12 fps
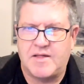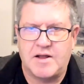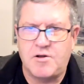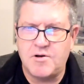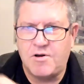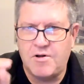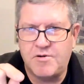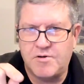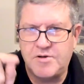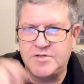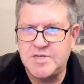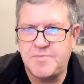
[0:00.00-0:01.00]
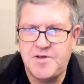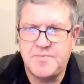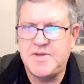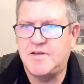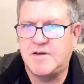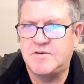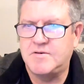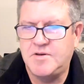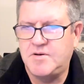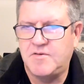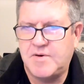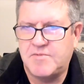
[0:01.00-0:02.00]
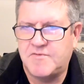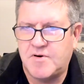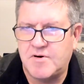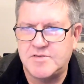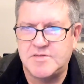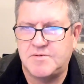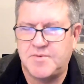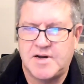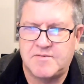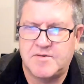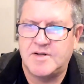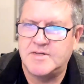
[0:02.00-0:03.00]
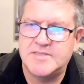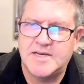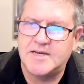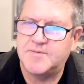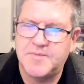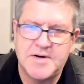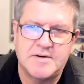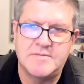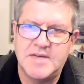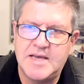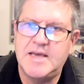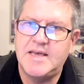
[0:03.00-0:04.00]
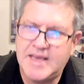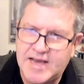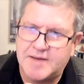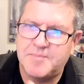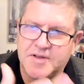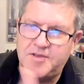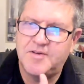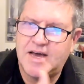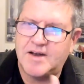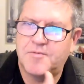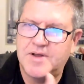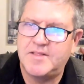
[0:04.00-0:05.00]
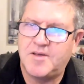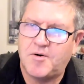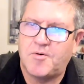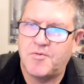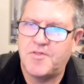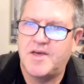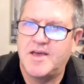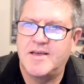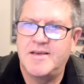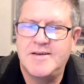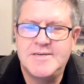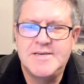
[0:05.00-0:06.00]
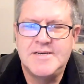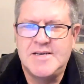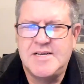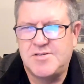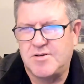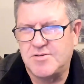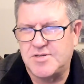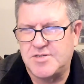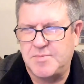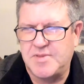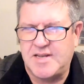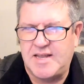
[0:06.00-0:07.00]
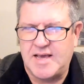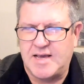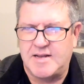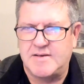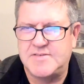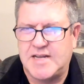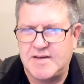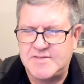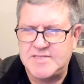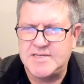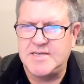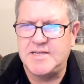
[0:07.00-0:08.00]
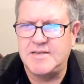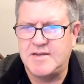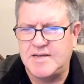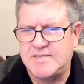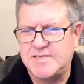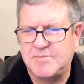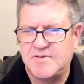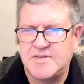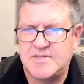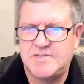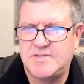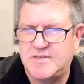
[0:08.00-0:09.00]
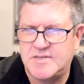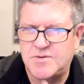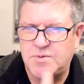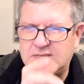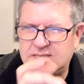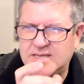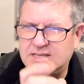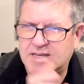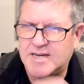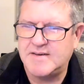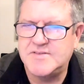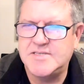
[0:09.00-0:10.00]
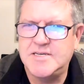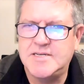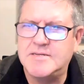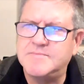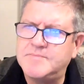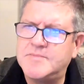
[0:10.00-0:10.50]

Like, no, no, no, no, you said you'd be done November 1st or whatever. And it's like, well, yeah, but you got to read the whole thing. Right. So those are some of the negatives that I've seen and some of the, the twisting that I've seen it.